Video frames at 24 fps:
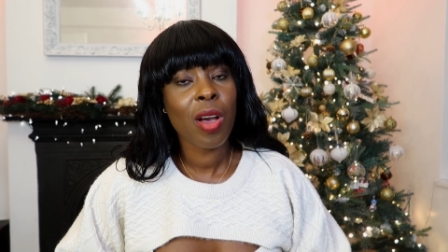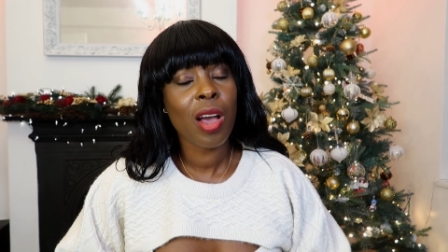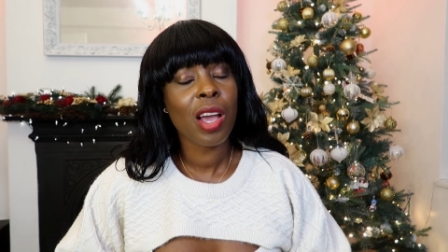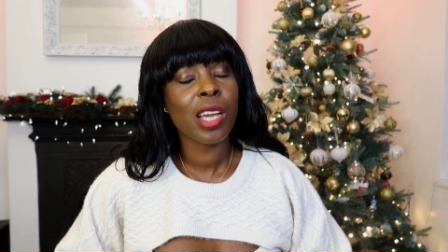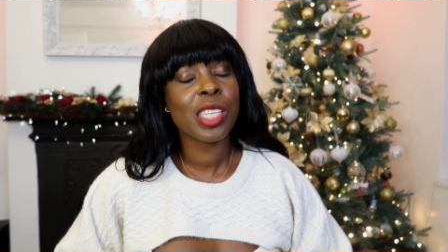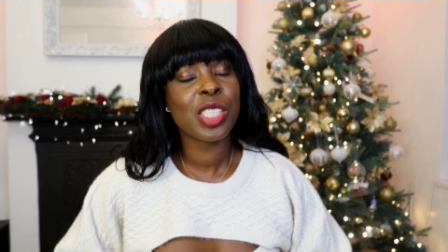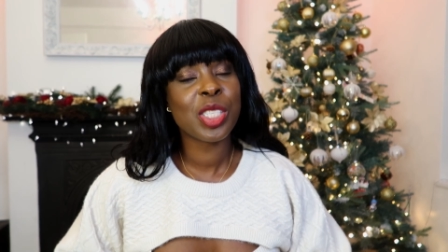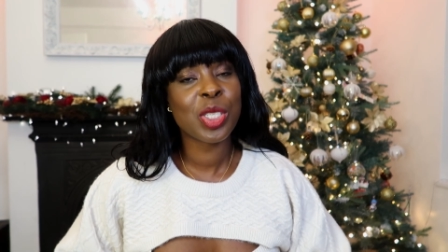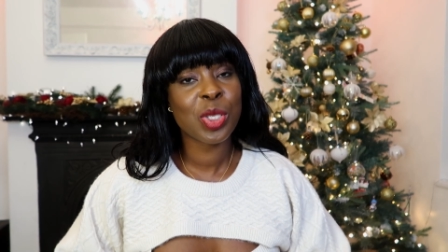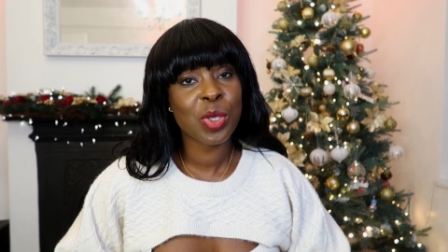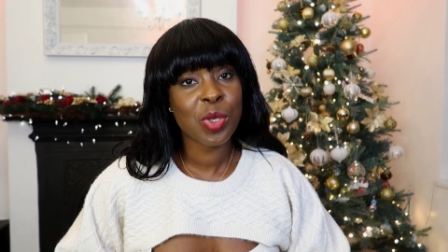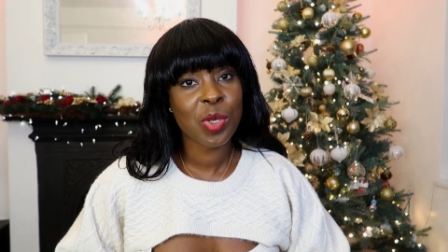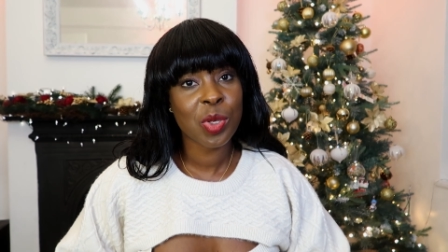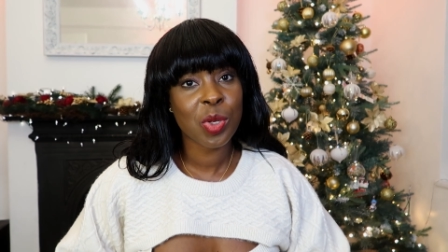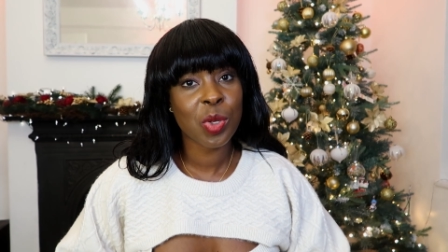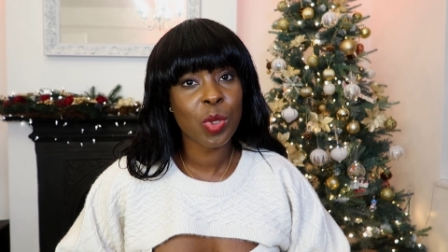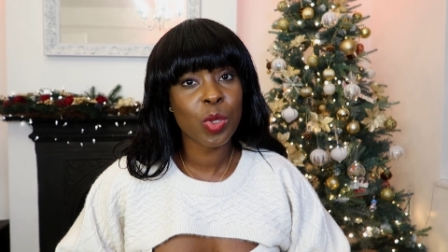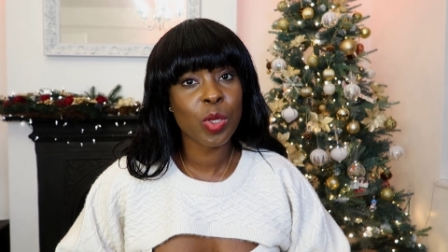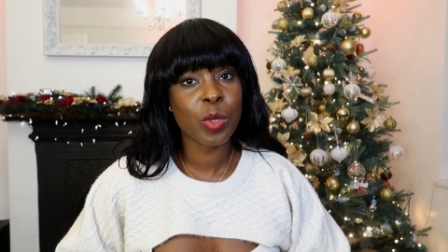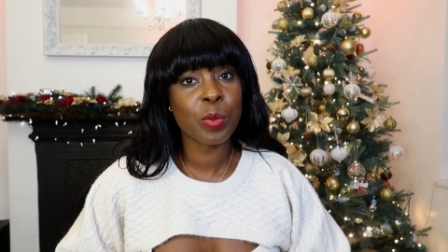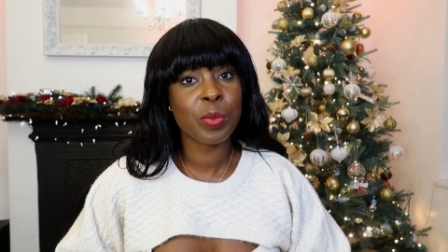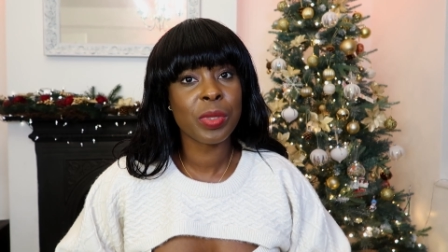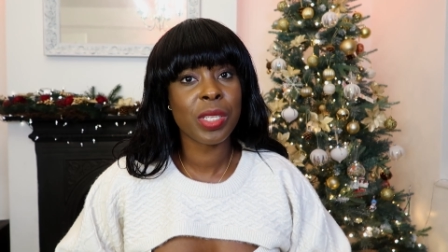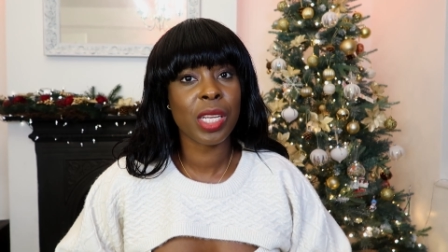I do
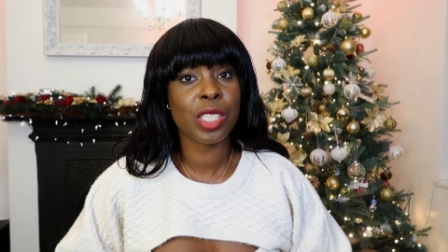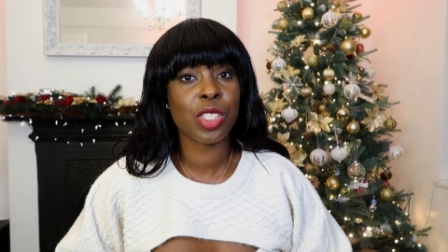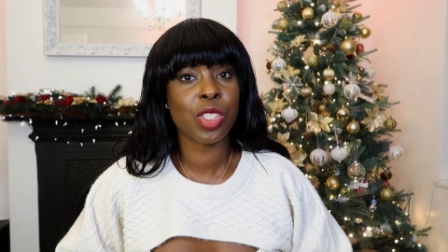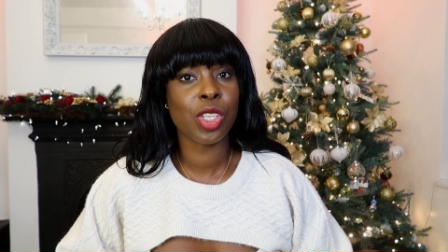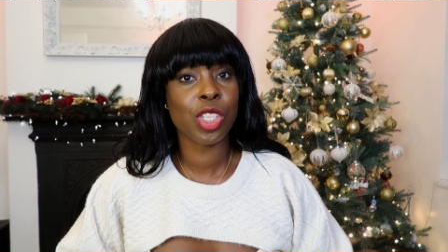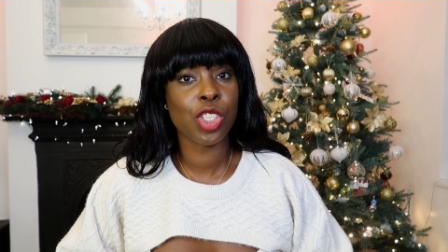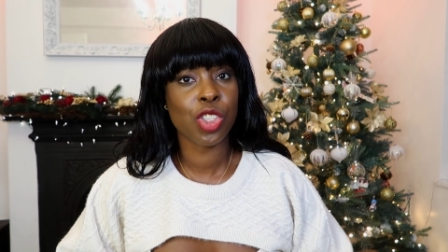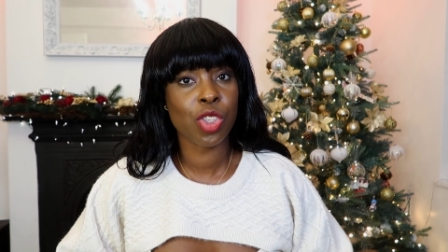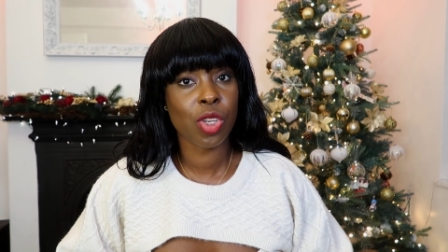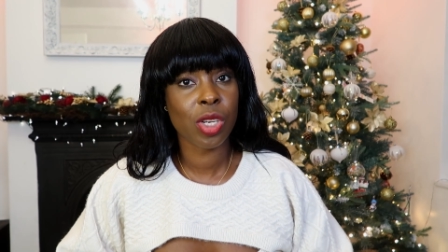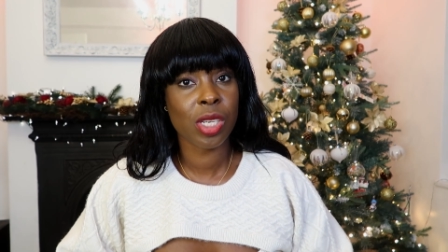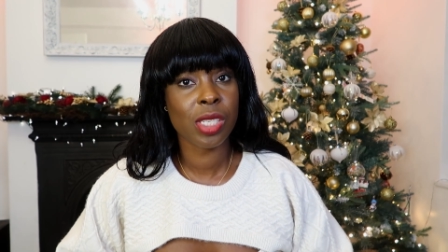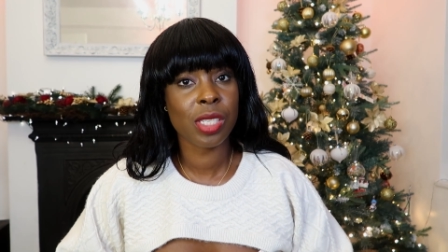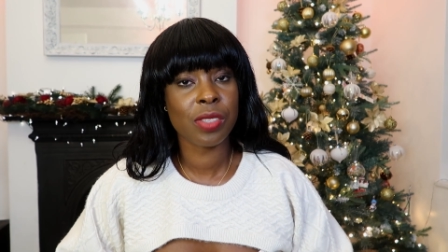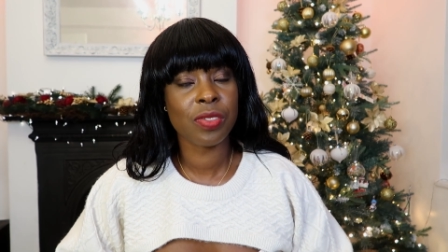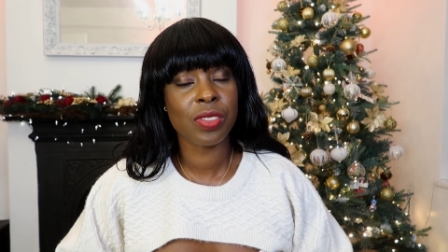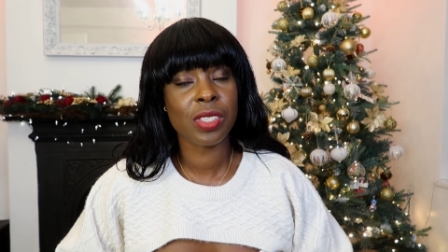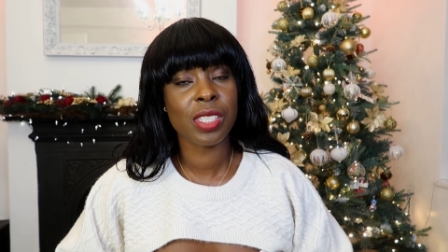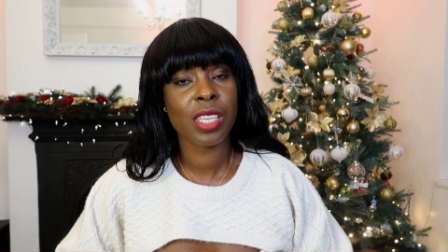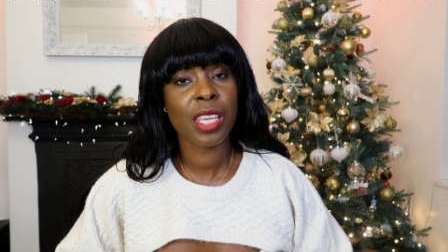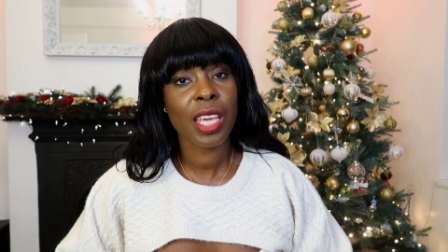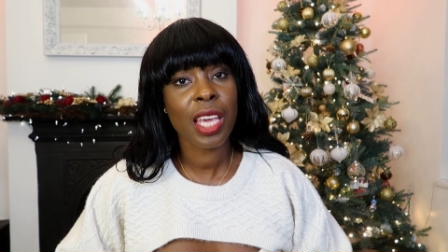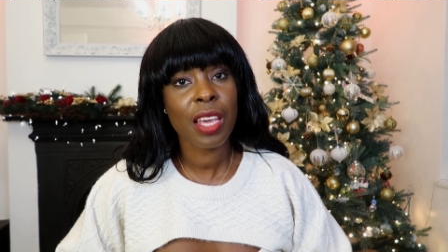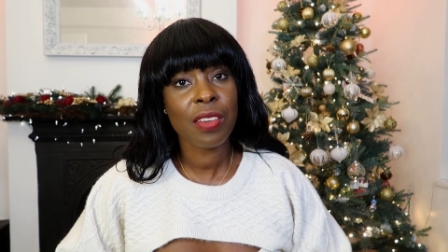hope that you enjoyed the
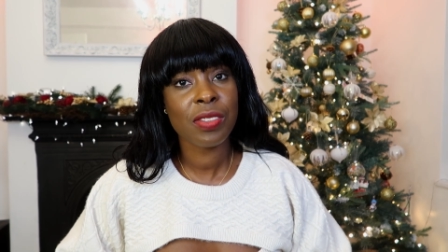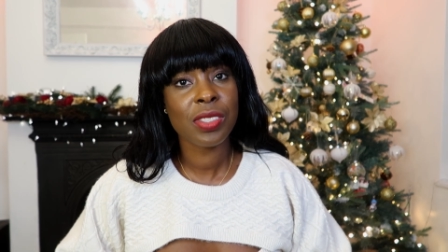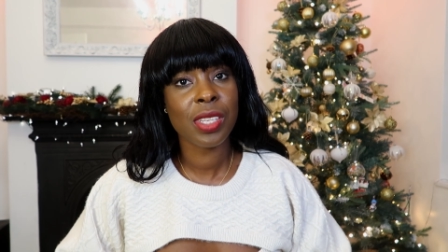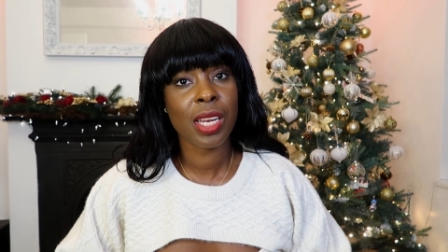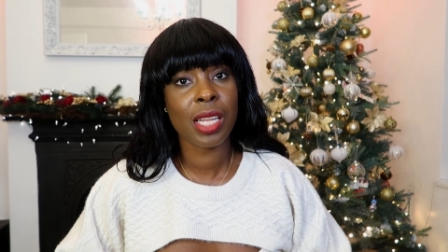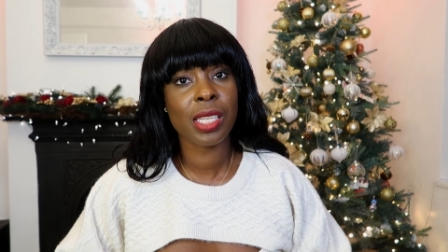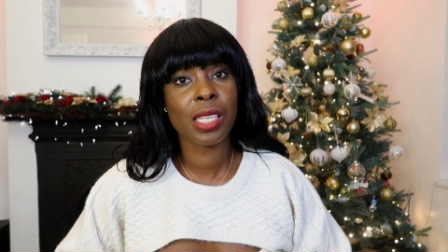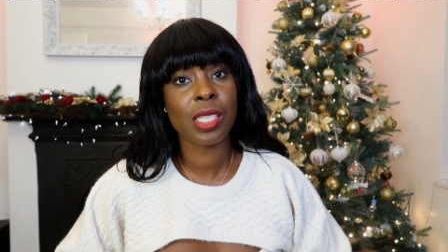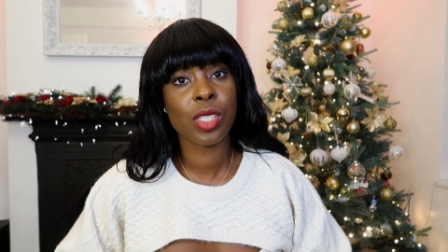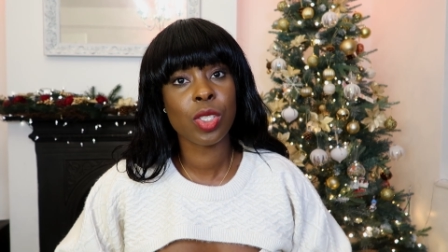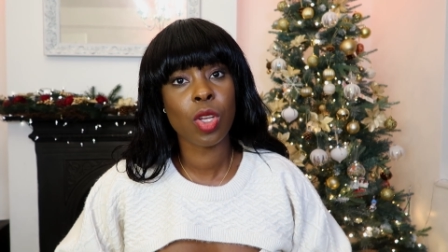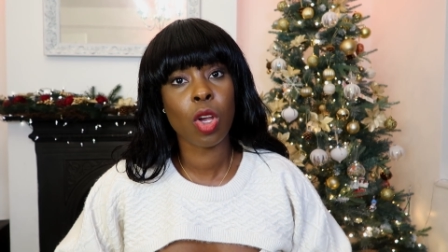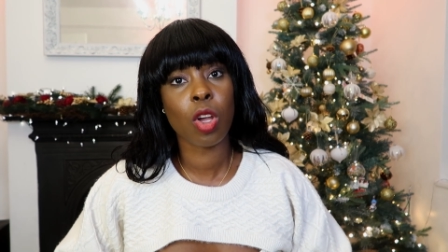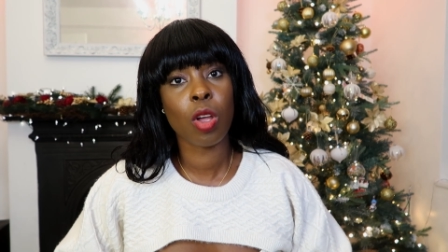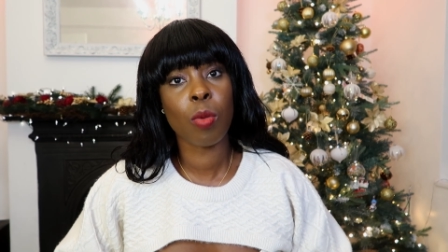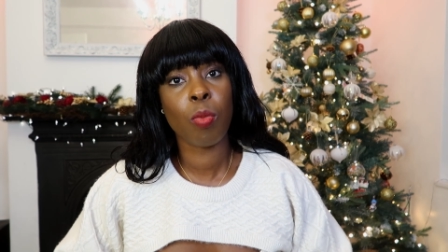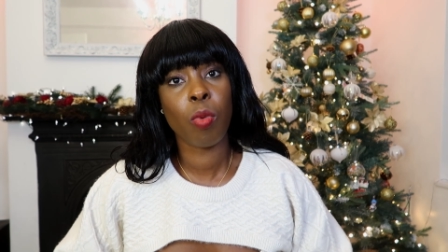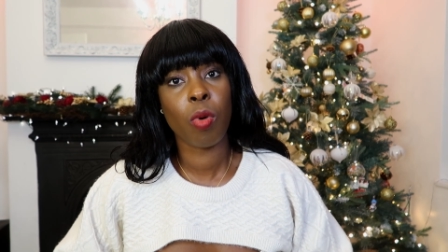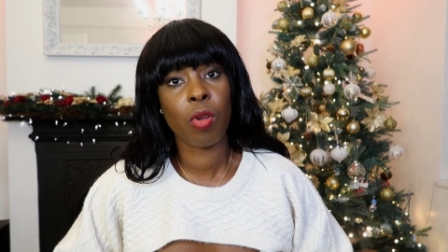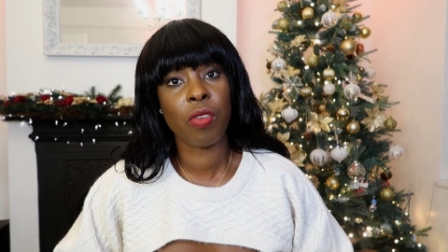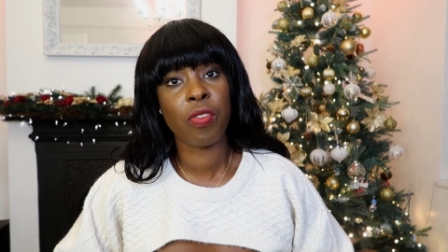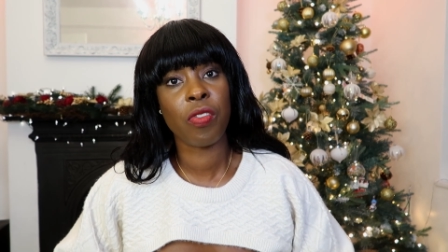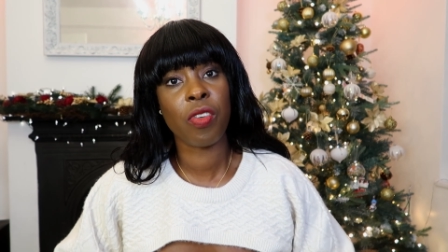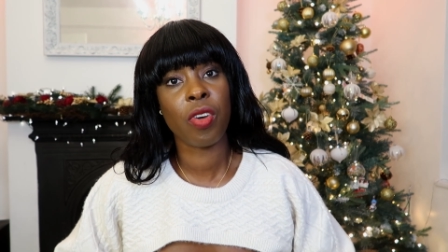different gifts that I did talk about